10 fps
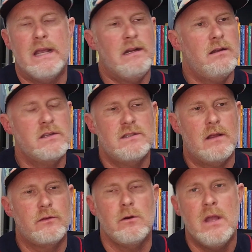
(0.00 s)
And he does
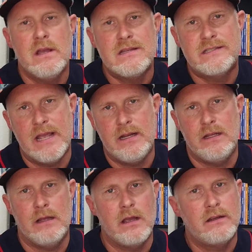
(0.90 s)
that through
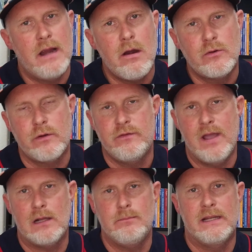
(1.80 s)
setting, character
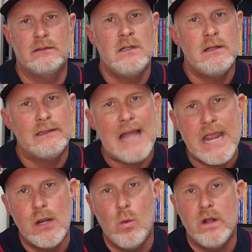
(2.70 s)
development,
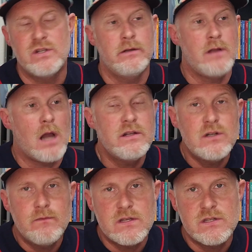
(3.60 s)
language,
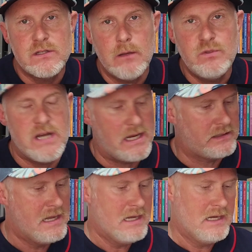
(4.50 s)
knowledge of the subject.